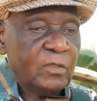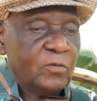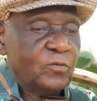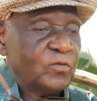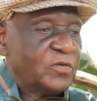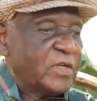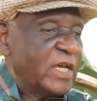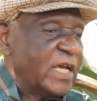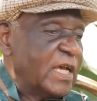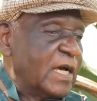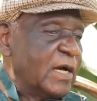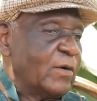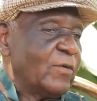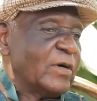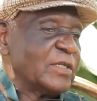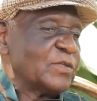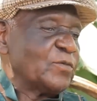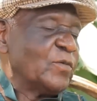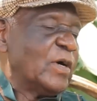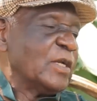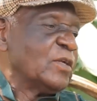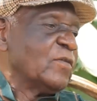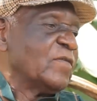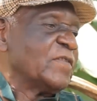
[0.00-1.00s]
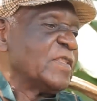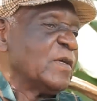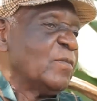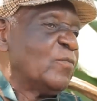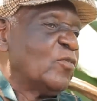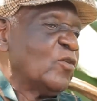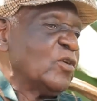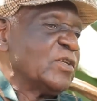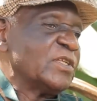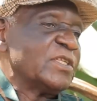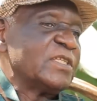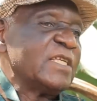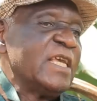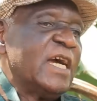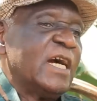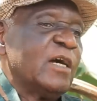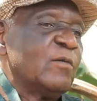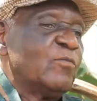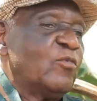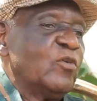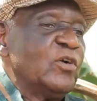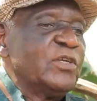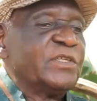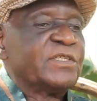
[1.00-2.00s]
Lutaya was one of the boys,
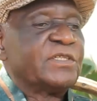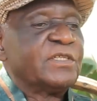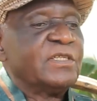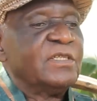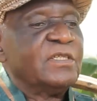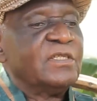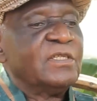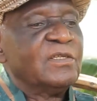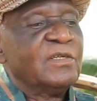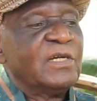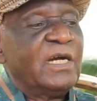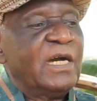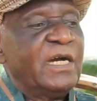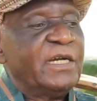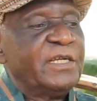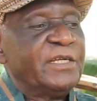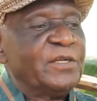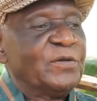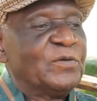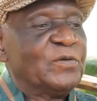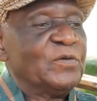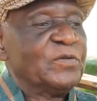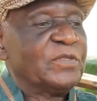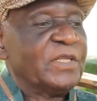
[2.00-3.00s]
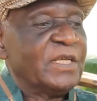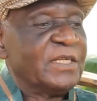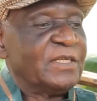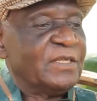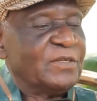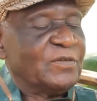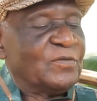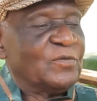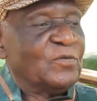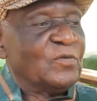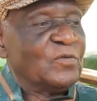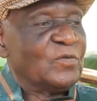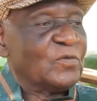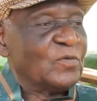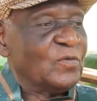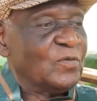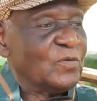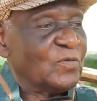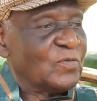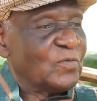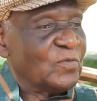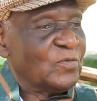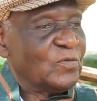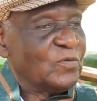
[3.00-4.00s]
young boys, I recruited to
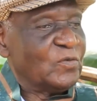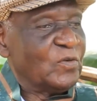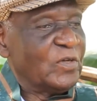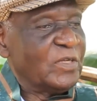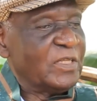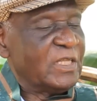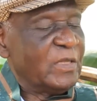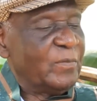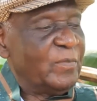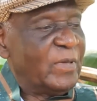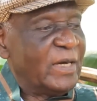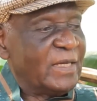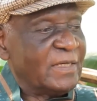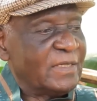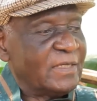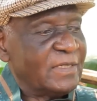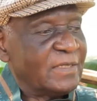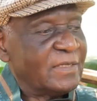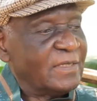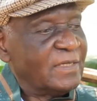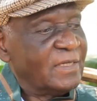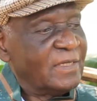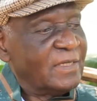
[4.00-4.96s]
join the band.